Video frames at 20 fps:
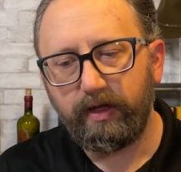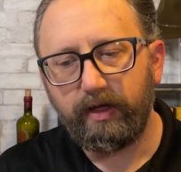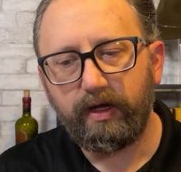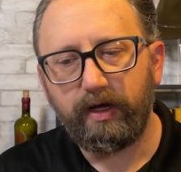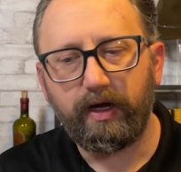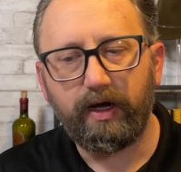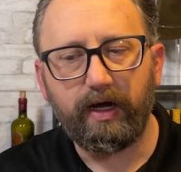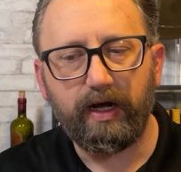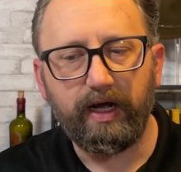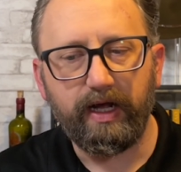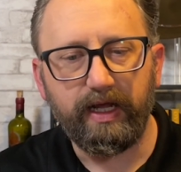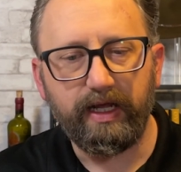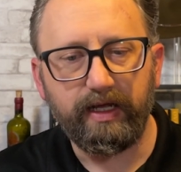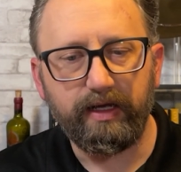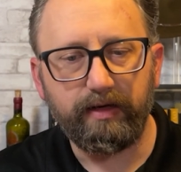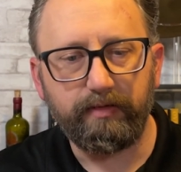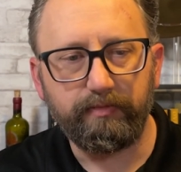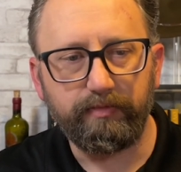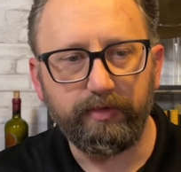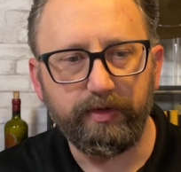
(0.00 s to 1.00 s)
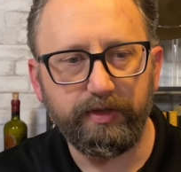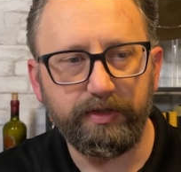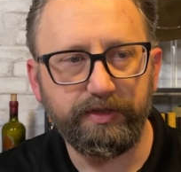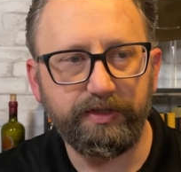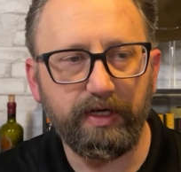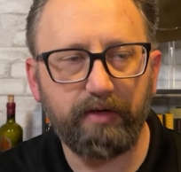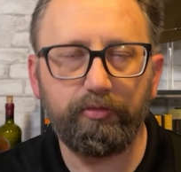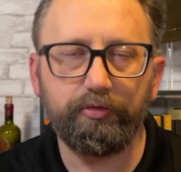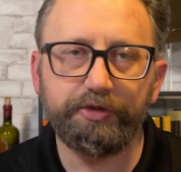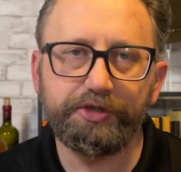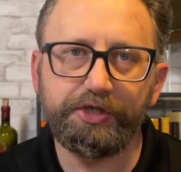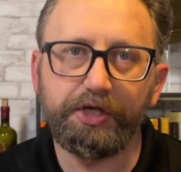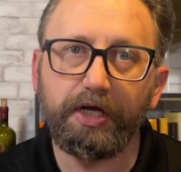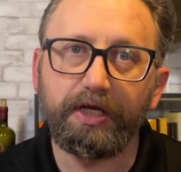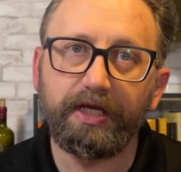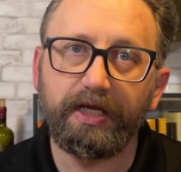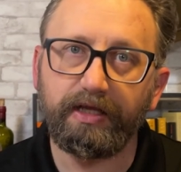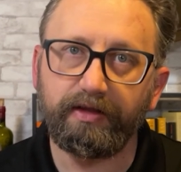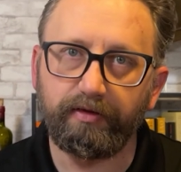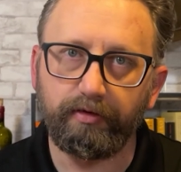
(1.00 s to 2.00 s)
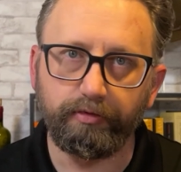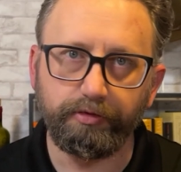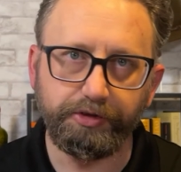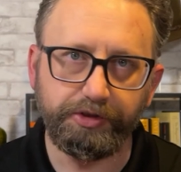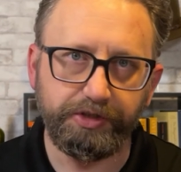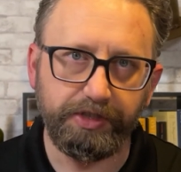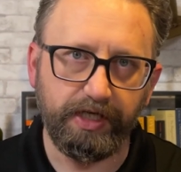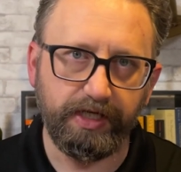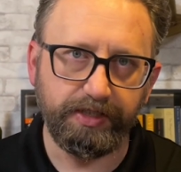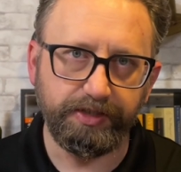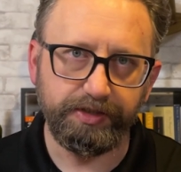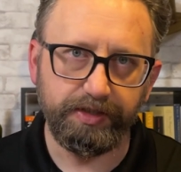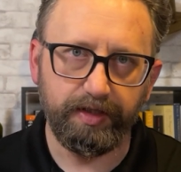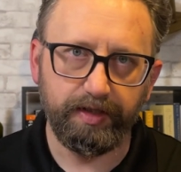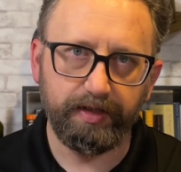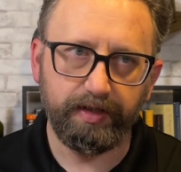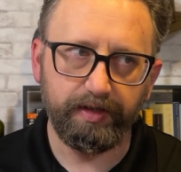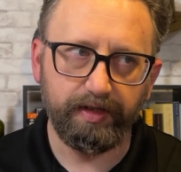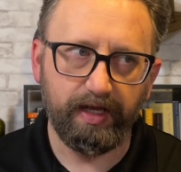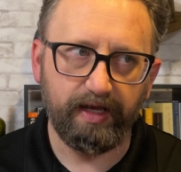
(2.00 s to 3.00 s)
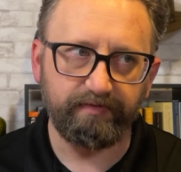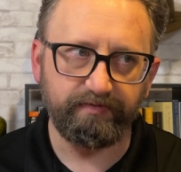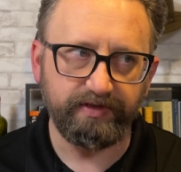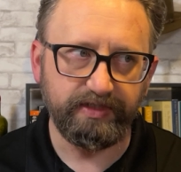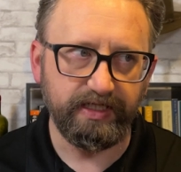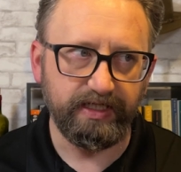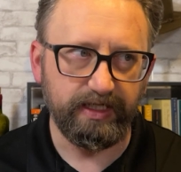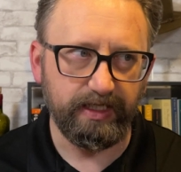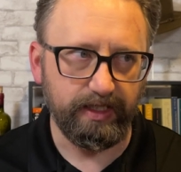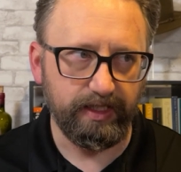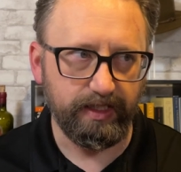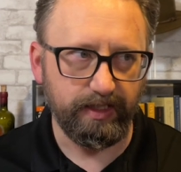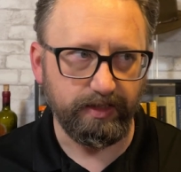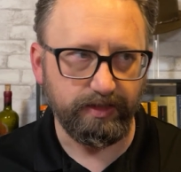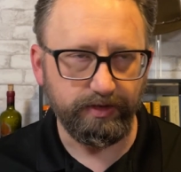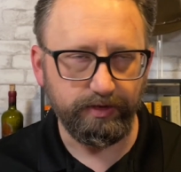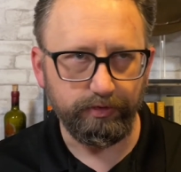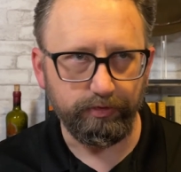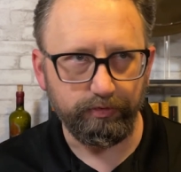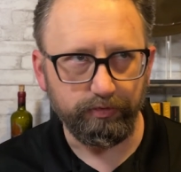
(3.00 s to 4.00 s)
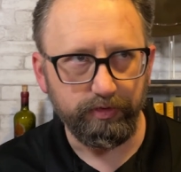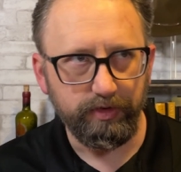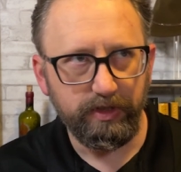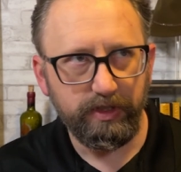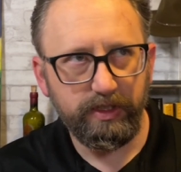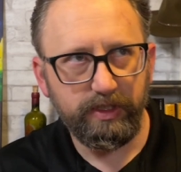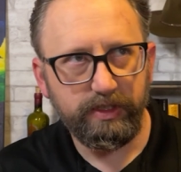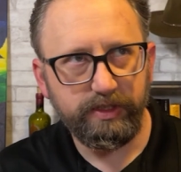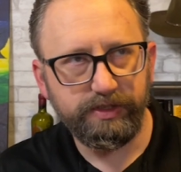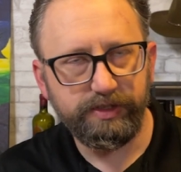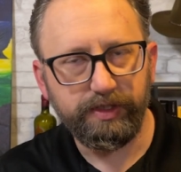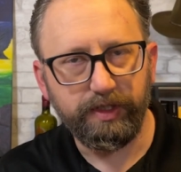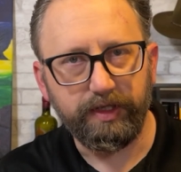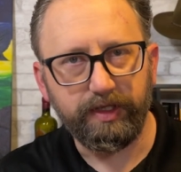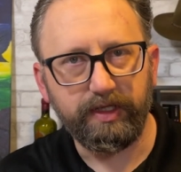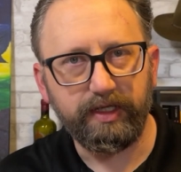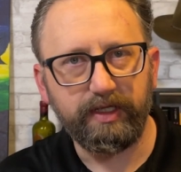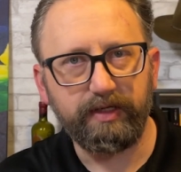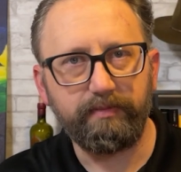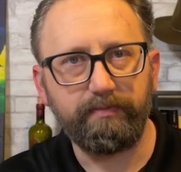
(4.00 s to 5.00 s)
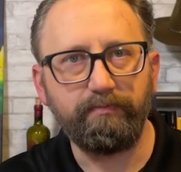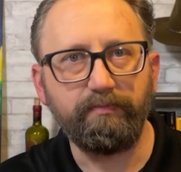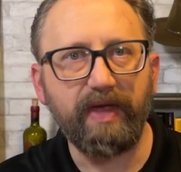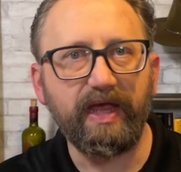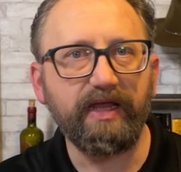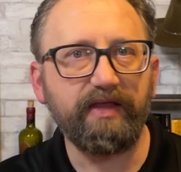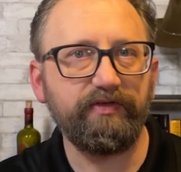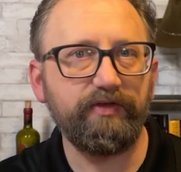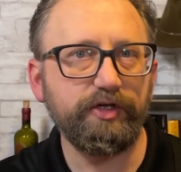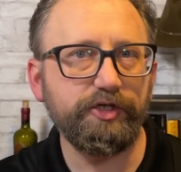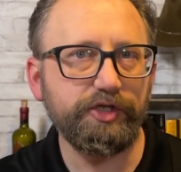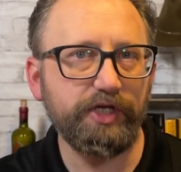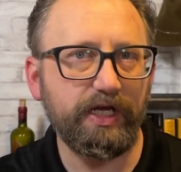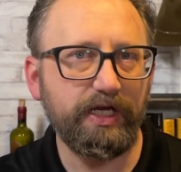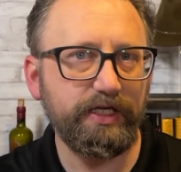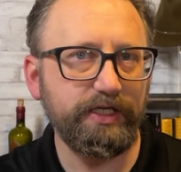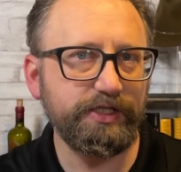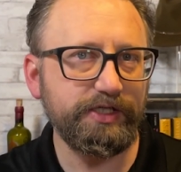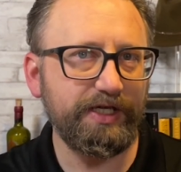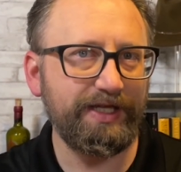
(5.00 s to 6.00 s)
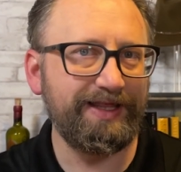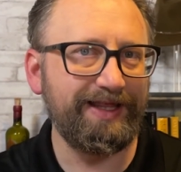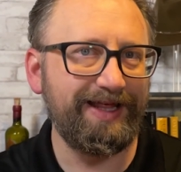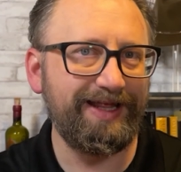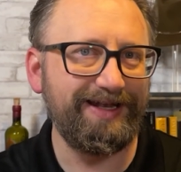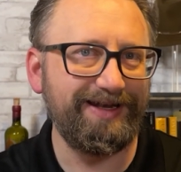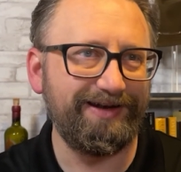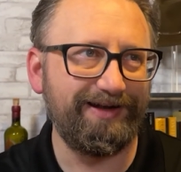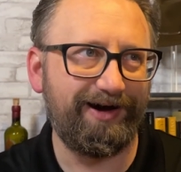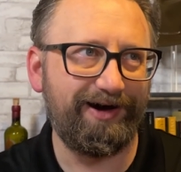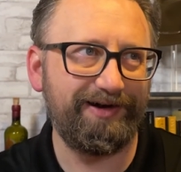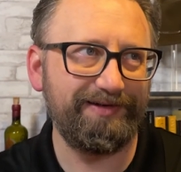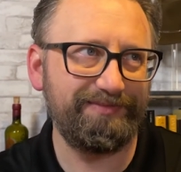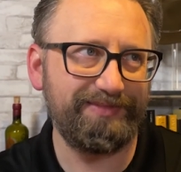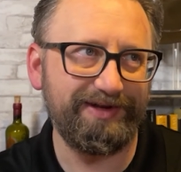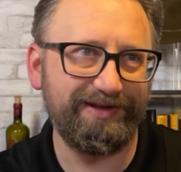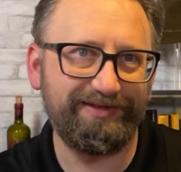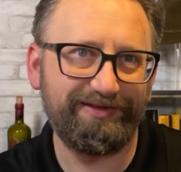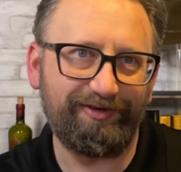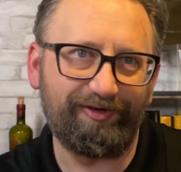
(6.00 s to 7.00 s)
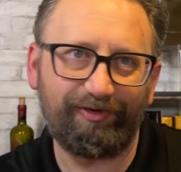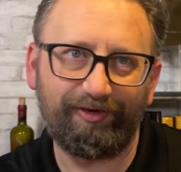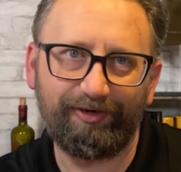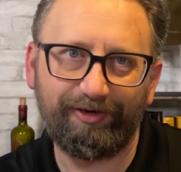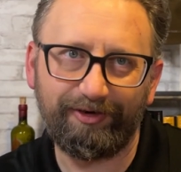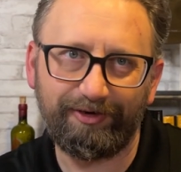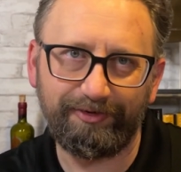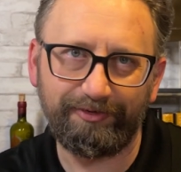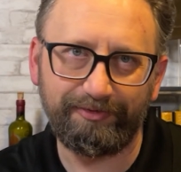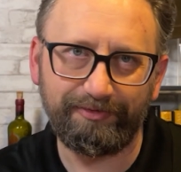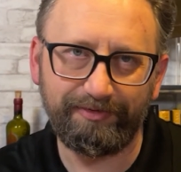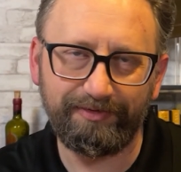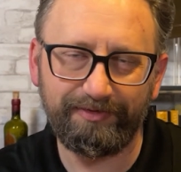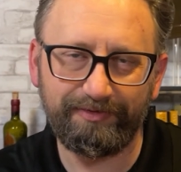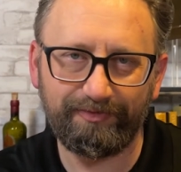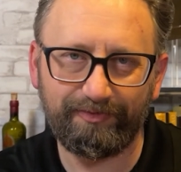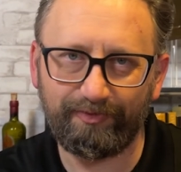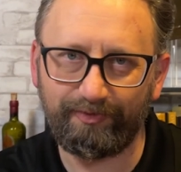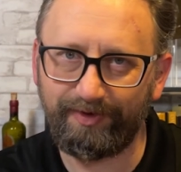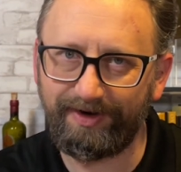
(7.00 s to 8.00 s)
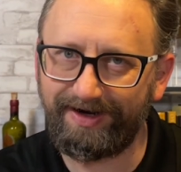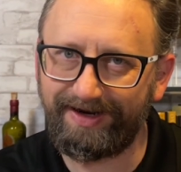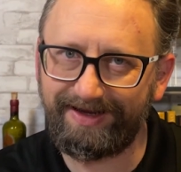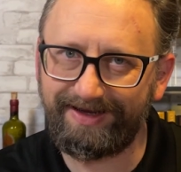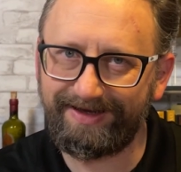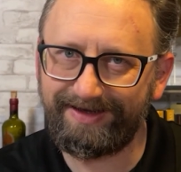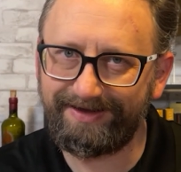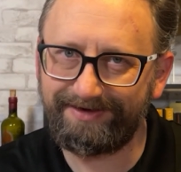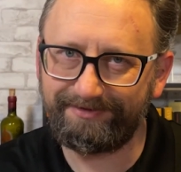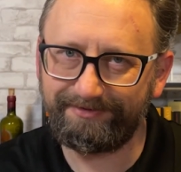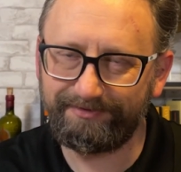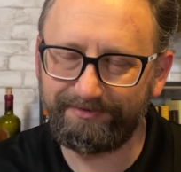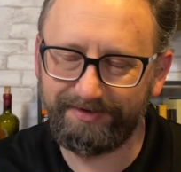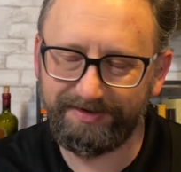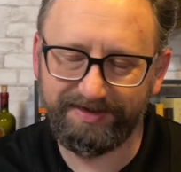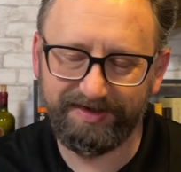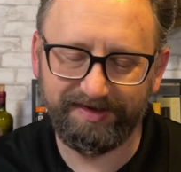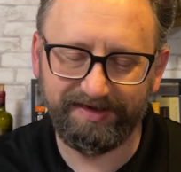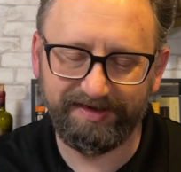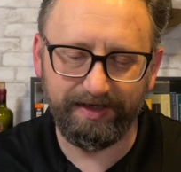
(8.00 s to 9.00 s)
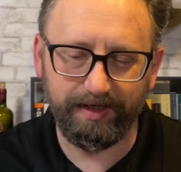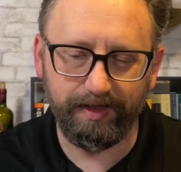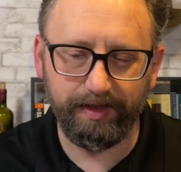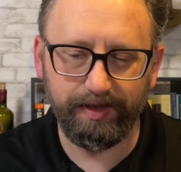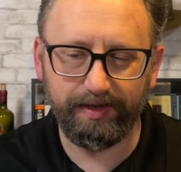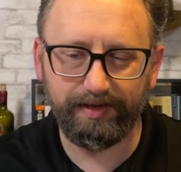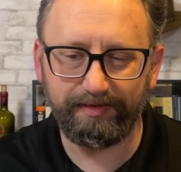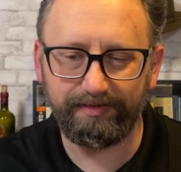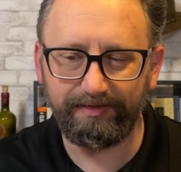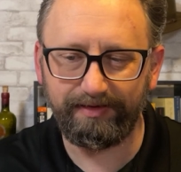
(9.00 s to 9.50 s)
I am double checking those changes because I have a tendency to just make the change and then not be thorough reading it, which is of,